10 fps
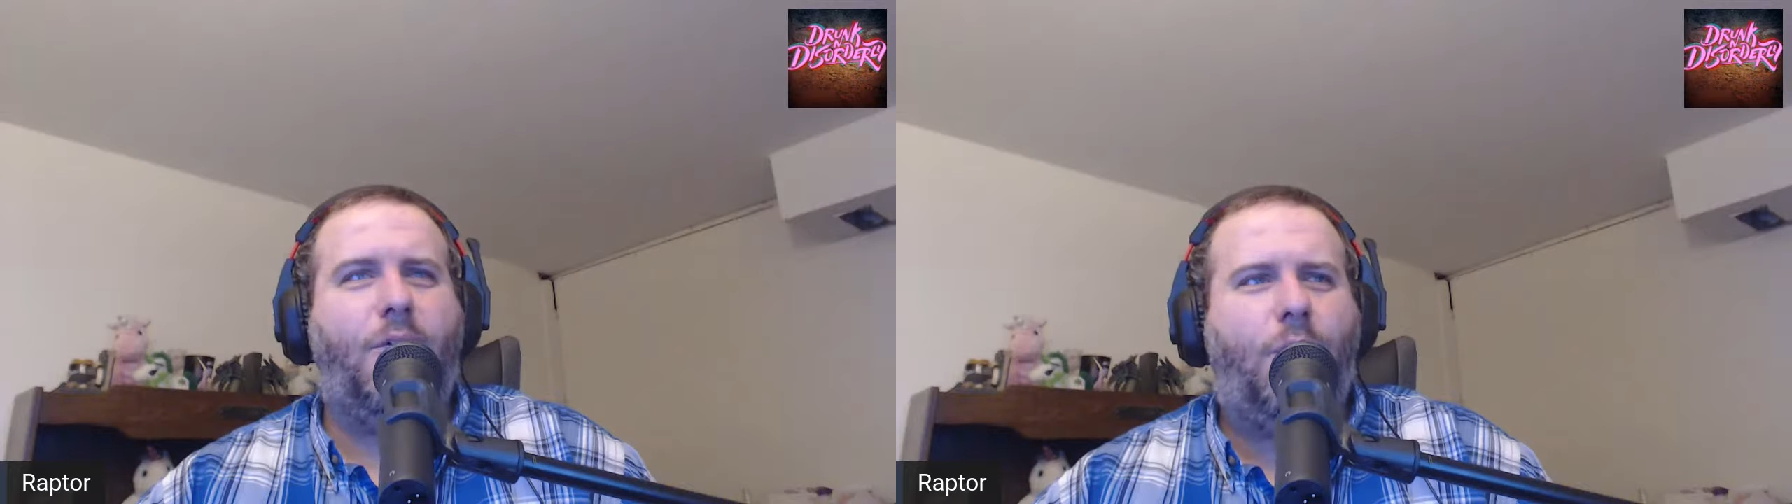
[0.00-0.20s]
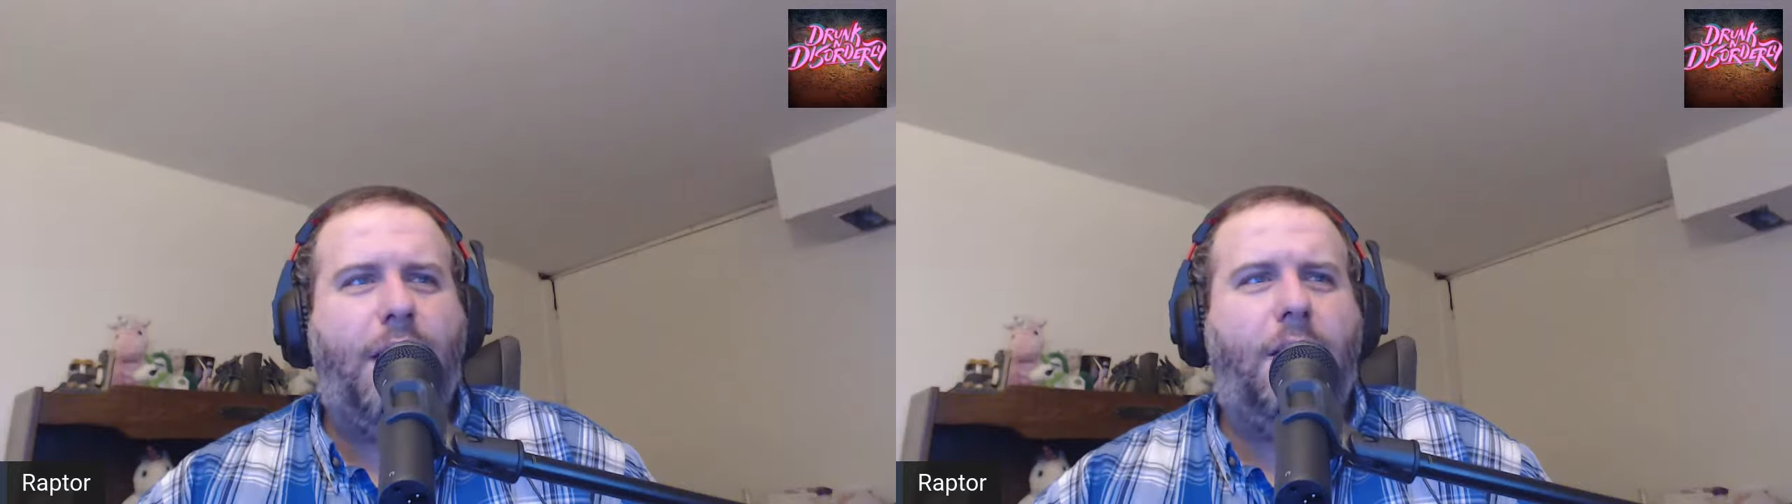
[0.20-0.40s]

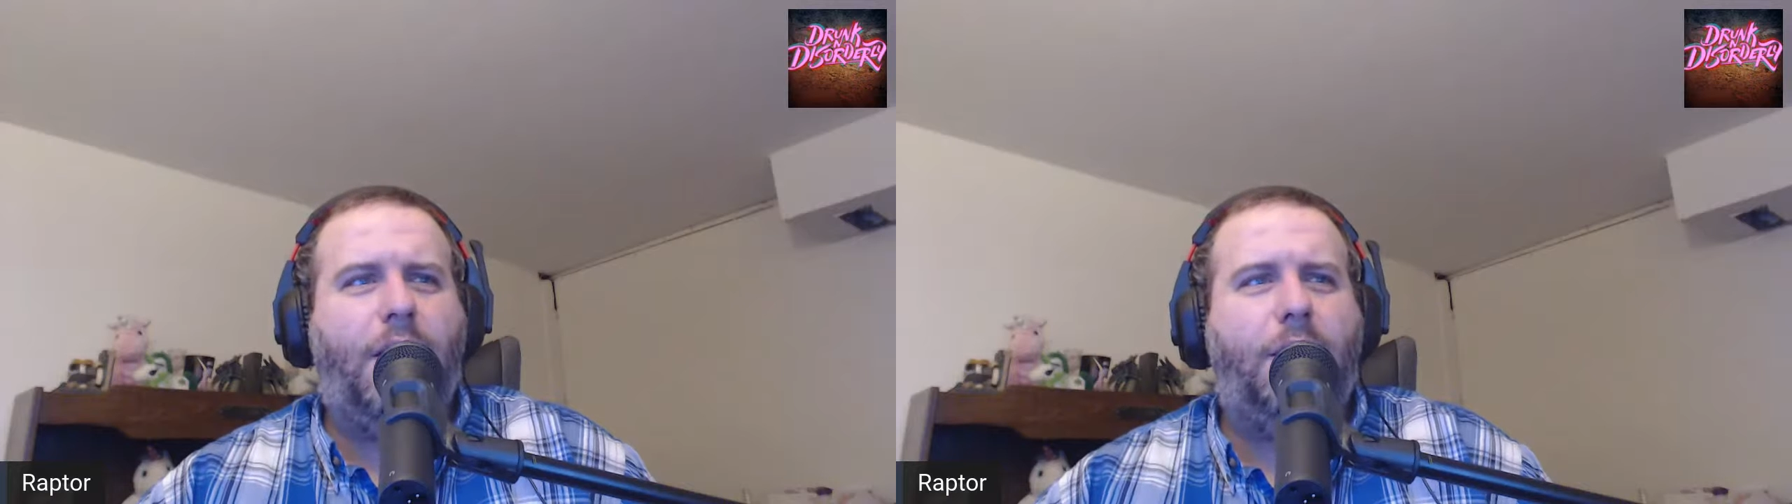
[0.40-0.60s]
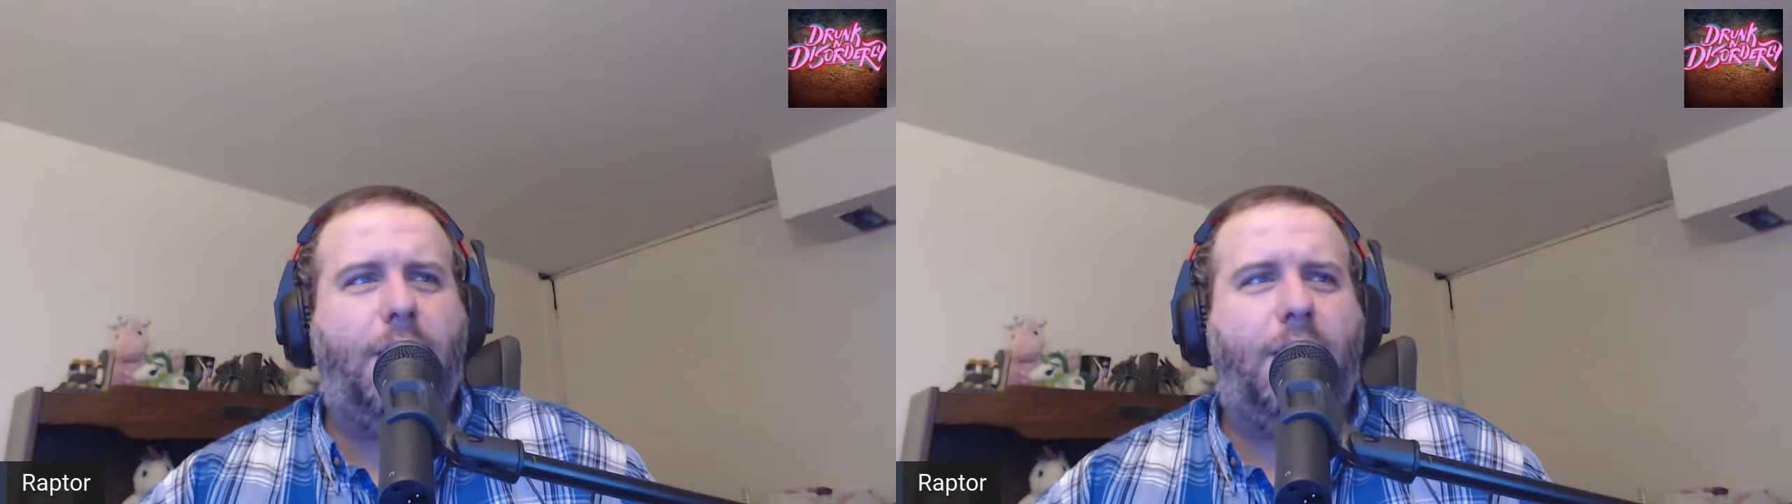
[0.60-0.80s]
Why are
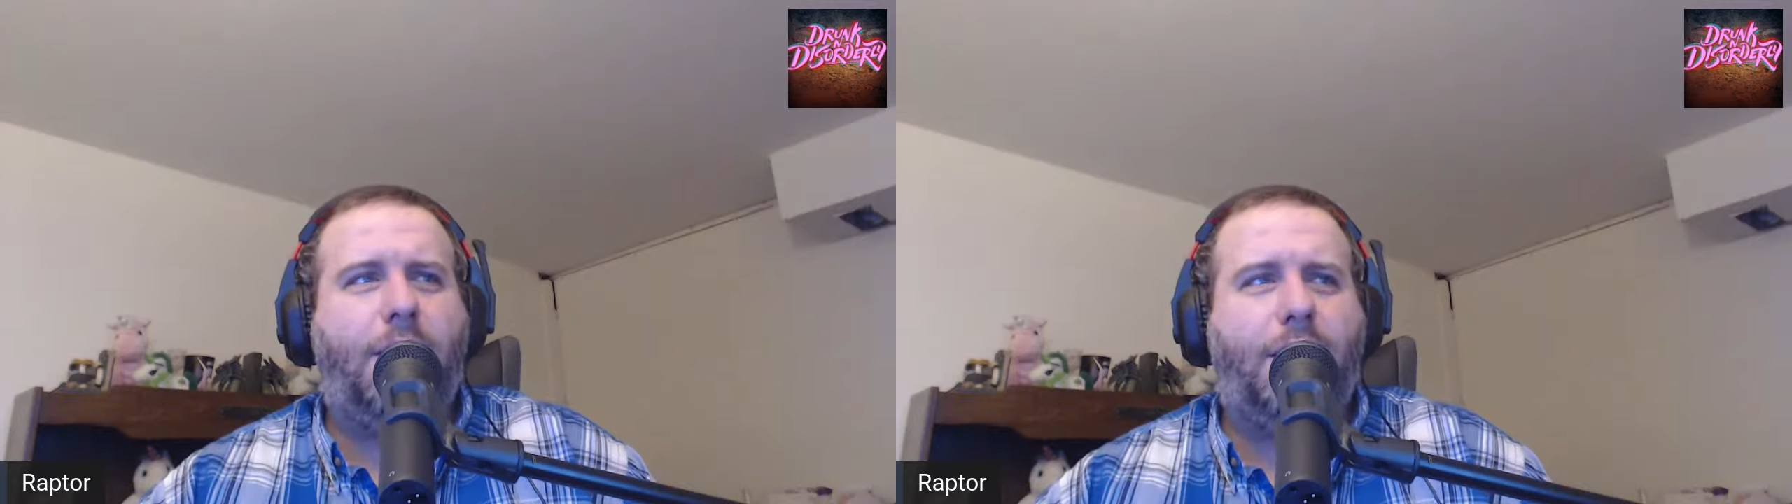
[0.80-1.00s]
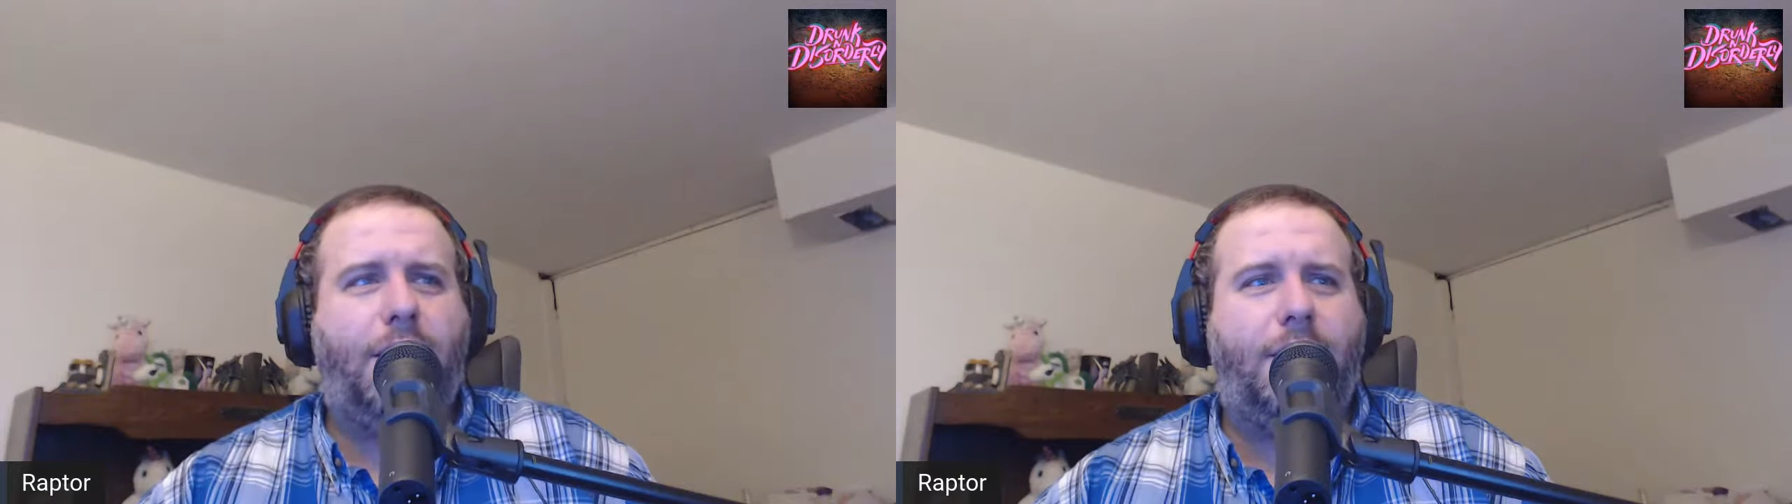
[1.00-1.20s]
you
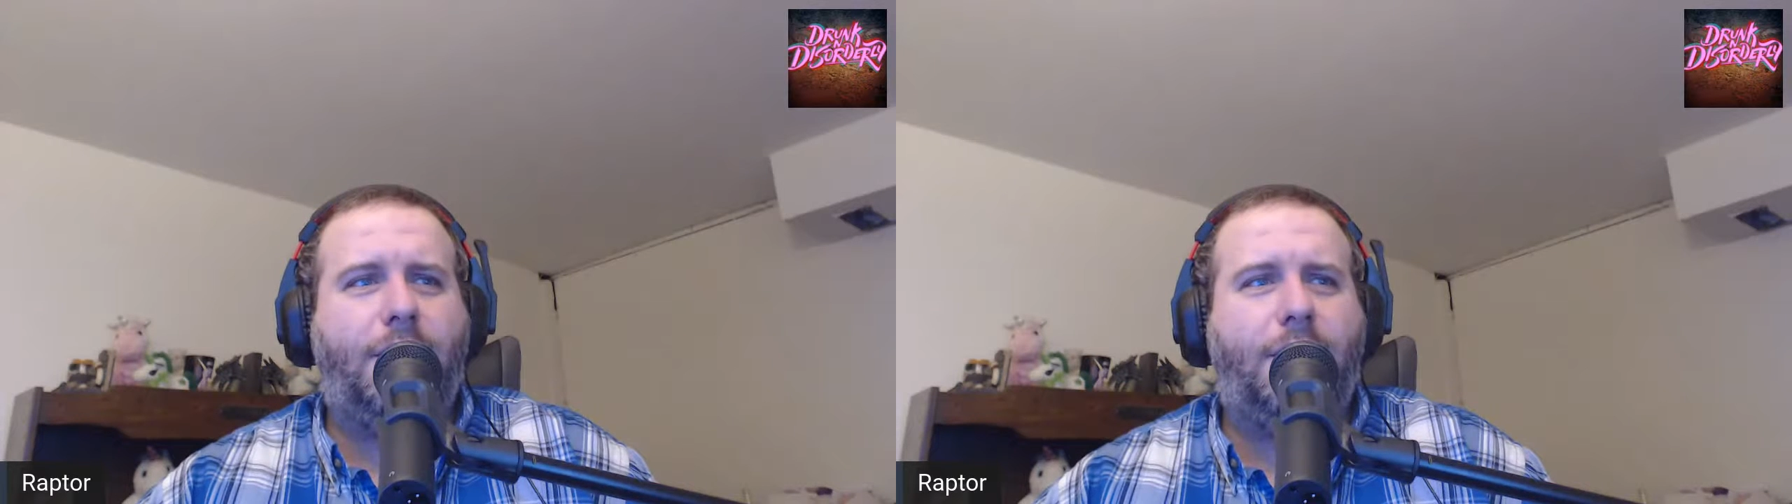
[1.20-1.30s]
listening?